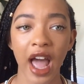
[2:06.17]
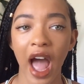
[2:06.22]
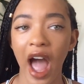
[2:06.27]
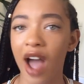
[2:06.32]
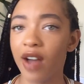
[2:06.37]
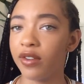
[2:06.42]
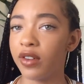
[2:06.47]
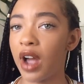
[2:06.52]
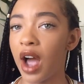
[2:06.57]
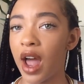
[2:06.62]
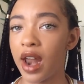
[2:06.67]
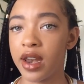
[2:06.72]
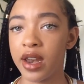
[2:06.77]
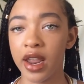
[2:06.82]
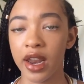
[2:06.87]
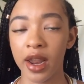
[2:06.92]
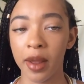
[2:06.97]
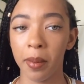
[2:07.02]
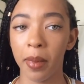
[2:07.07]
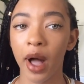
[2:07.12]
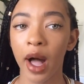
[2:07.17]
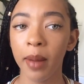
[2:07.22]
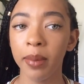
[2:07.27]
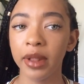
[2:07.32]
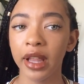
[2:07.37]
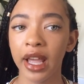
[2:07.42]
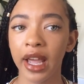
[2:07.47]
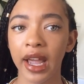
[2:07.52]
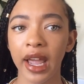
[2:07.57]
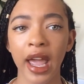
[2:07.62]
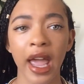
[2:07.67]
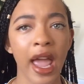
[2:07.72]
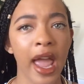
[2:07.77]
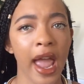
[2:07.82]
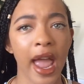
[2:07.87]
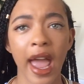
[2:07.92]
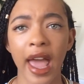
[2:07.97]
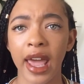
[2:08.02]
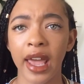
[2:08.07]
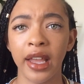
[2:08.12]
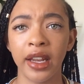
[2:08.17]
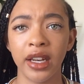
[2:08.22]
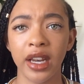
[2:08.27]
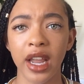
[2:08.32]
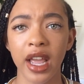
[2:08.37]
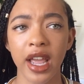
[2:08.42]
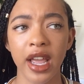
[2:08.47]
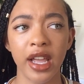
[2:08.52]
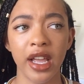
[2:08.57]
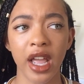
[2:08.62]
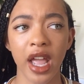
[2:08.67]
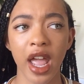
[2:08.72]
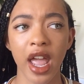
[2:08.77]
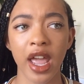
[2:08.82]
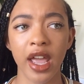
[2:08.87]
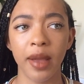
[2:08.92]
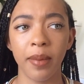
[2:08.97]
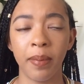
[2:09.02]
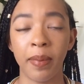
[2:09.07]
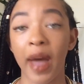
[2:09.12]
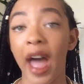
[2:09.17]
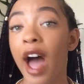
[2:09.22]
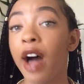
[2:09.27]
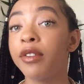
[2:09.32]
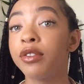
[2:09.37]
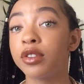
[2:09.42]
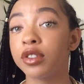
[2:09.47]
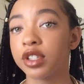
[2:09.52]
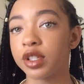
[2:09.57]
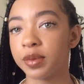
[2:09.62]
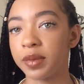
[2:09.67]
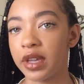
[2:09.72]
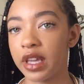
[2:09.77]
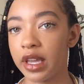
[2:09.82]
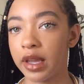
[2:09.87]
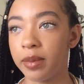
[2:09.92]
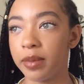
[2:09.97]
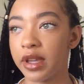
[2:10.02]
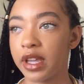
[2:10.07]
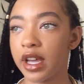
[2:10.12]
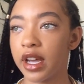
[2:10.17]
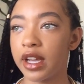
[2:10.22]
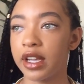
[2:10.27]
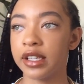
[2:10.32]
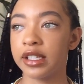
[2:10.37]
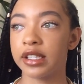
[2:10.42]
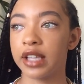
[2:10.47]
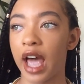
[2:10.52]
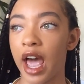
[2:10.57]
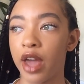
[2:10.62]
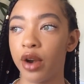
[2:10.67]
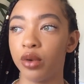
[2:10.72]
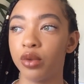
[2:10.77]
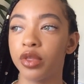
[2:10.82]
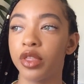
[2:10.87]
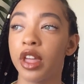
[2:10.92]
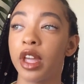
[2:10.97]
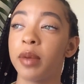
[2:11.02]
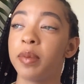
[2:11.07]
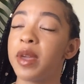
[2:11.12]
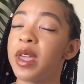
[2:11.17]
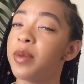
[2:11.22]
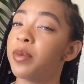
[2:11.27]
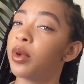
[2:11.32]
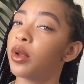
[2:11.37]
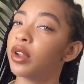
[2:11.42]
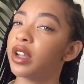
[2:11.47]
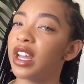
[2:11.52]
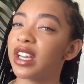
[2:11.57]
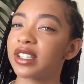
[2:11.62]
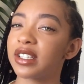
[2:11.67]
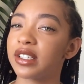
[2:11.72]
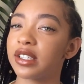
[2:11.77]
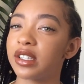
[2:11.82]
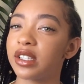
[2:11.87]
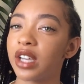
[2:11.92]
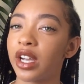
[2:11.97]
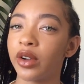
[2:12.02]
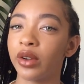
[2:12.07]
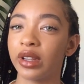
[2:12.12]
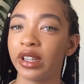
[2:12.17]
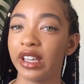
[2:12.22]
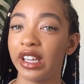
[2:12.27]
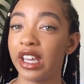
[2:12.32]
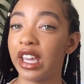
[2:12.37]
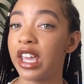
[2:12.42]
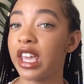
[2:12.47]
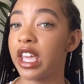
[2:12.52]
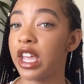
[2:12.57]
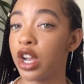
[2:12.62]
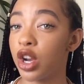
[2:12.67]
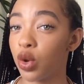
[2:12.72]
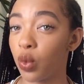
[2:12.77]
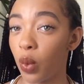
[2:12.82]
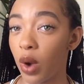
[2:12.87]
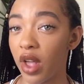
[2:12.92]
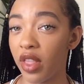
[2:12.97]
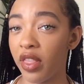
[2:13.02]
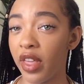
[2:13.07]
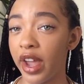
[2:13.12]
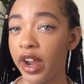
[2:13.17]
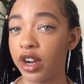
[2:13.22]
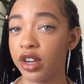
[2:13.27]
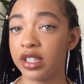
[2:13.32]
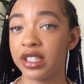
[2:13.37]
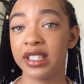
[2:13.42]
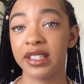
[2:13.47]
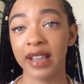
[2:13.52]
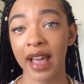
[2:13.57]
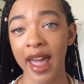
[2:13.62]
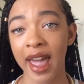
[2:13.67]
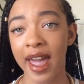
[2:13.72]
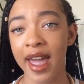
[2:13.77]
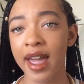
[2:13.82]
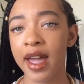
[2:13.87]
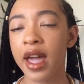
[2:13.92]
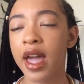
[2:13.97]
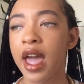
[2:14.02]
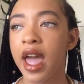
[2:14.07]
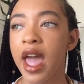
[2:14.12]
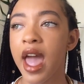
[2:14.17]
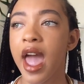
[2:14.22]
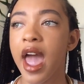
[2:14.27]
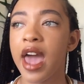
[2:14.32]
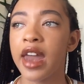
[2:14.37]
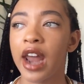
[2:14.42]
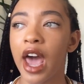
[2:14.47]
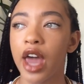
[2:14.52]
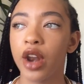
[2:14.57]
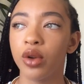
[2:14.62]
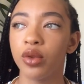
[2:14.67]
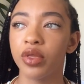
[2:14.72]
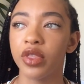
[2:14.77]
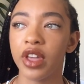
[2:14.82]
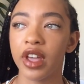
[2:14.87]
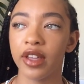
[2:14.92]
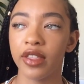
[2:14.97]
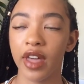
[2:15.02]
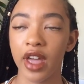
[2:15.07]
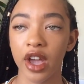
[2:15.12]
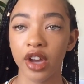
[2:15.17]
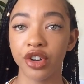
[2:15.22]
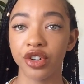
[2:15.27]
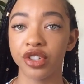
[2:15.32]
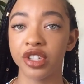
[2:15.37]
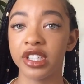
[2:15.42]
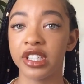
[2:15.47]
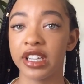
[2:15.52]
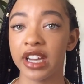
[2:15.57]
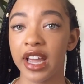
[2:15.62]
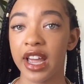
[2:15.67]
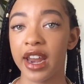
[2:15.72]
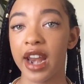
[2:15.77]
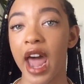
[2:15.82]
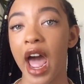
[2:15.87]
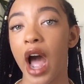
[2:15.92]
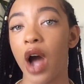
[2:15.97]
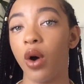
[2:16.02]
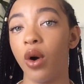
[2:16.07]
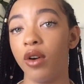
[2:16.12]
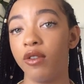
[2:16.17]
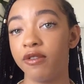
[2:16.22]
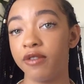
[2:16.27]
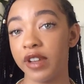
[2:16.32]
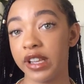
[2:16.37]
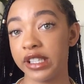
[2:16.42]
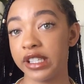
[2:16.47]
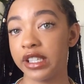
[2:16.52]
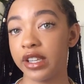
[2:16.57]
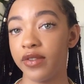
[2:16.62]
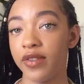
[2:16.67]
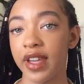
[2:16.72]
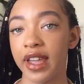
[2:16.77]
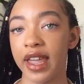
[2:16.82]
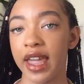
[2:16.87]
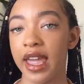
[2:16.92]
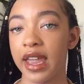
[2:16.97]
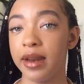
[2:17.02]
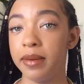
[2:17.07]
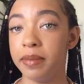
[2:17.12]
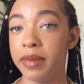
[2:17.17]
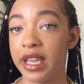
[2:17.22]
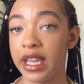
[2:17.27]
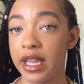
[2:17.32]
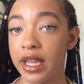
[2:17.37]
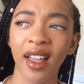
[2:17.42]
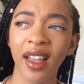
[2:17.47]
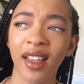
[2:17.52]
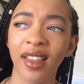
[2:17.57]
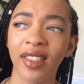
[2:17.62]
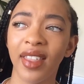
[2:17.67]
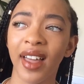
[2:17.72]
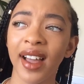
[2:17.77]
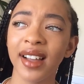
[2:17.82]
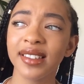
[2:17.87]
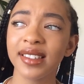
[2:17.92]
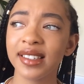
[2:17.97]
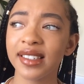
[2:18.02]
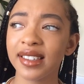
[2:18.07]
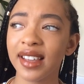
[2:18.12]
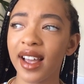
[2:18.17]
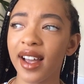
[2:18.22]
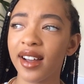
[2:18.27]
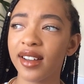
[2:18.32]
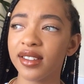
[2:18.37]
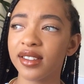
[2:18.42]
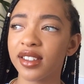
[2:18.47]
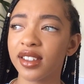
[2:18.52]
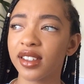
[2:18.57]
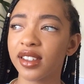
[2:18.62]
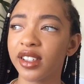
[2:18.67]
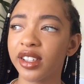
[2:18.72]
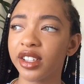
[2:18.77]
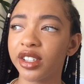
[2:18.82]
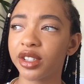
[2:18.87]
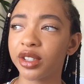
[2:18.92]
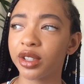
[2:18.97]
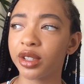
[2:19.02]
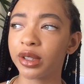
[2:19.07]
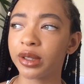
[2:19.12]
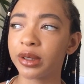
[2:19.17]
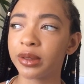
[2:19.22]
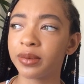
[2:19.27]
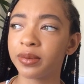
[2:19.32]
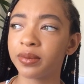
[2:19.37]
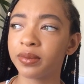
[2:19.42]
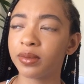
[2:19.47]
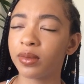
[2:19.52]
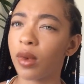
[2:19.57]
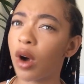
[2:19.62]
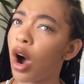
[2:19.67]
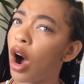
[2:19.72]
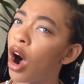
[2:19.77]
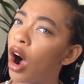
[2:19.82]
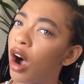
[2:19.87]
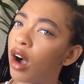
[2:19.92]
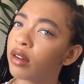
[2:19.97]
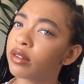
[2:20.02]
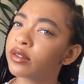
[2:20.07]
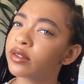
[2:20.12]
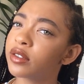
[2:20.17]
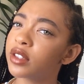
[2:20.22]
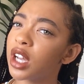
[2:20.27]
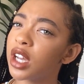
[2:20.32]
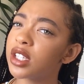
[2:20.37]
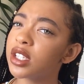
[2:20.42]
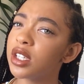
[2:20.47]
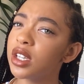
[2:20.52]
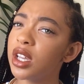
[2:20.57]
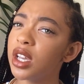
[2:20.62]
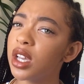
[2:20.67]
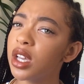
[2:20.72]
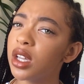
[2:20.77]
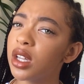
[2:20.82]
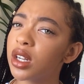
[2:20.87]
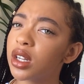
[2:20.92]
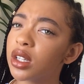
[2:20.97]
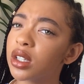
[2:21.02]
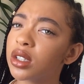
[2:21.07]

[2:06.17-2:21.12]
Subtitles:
I've gotten it in public and it baffles me because I don't think people necessarily hear what they are saying, and I don't think they understand how offensive it can be. That sounds a little off, doesn't it?